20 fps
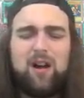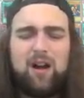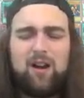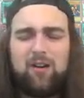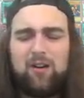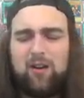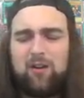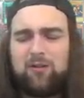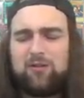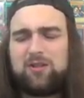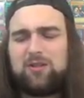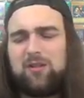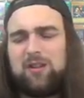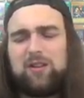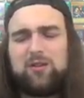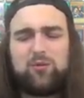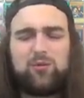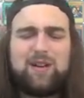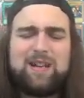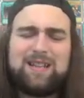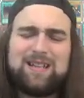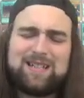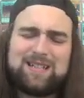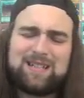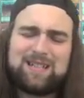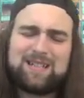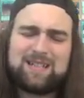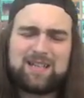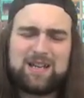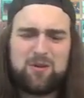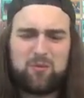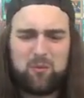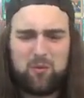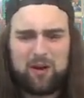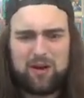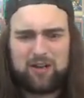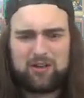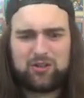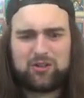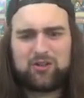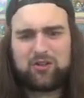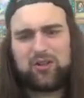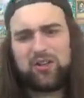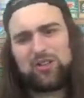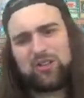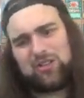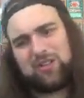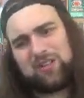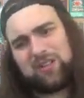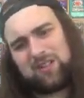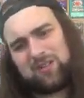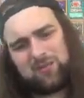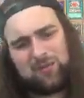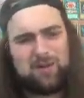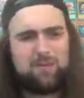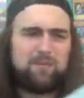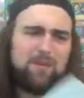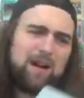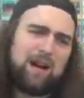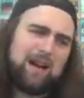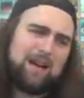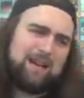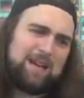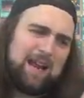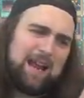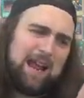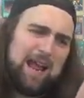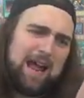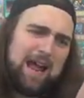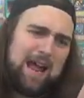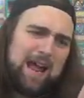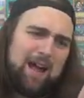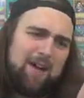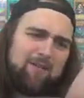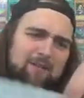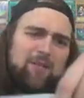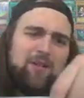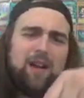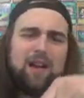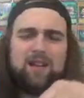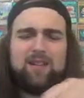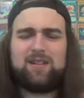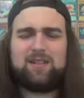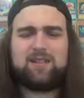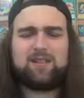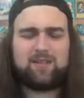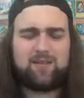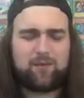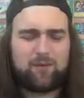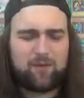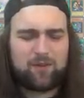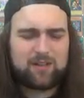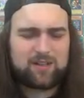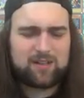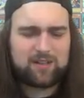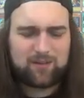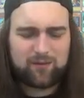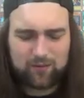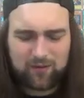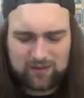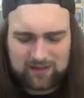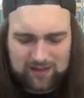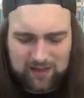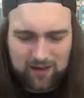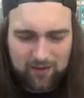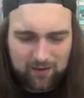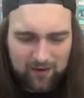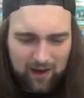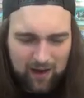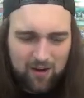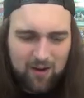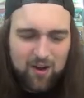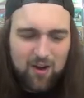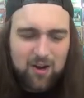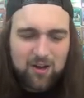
I don't know. So let's read this and see what instructions we might have. Okay, this is this is the front side. Okay.